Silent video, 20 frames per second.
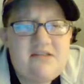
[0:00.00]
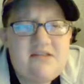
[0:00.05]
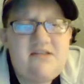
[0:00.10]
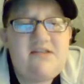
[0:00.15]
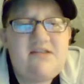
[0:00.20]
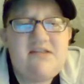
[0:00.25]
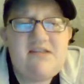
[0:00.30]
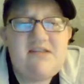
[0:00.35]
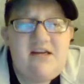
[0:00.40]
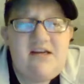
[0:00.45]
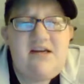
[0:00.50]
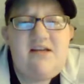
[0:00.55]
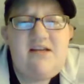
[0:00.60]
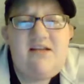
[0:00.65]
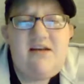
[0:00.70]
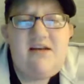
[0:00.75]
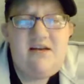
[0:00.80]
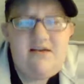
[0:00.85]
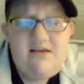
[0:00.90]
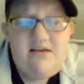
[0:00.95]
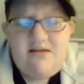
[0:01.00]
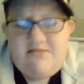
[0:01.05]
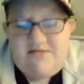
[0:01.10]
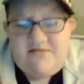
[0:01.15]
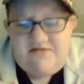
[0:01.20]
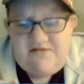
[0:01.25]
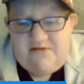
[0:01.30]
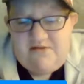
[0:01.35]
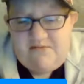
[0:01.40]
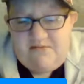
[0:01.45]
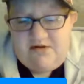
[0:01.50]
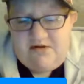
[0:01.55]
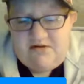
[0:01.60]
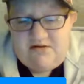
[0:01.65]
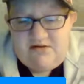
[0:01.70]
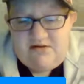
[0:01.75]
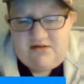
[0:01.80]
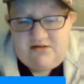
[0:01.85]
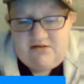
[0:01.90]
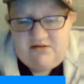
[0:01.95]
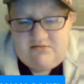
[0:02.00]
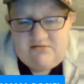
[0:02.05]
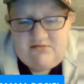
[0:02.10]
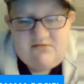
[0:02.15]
gonna say that name's familiar.